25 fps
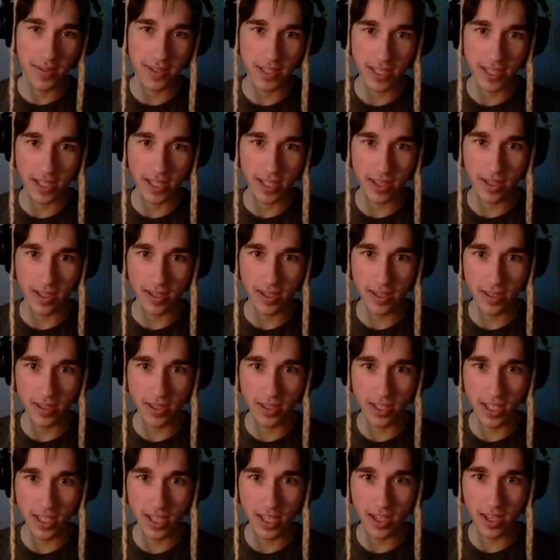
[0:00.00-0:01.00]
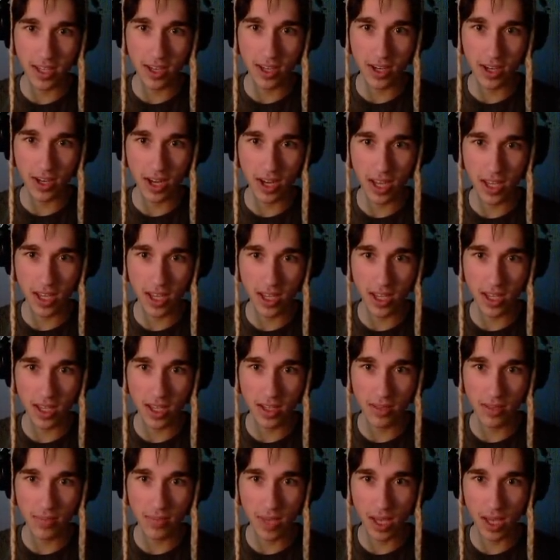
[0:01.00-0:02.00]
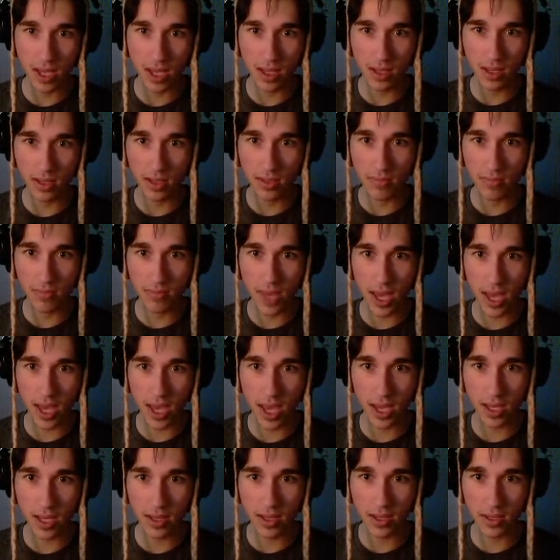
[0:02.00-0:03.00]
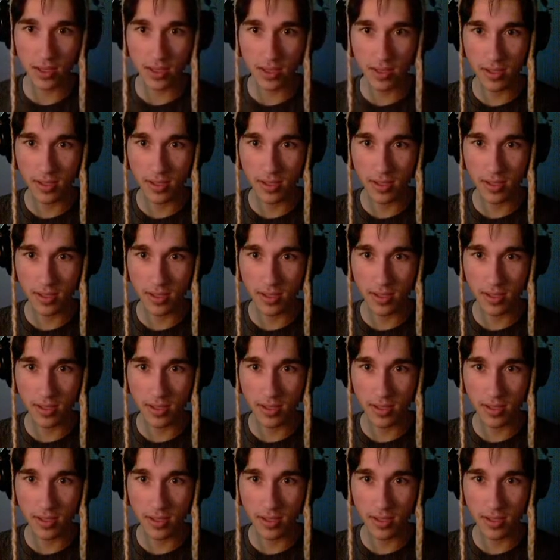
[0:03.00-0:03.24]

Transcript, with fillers: just kidding. Just getting cranky, man. Man!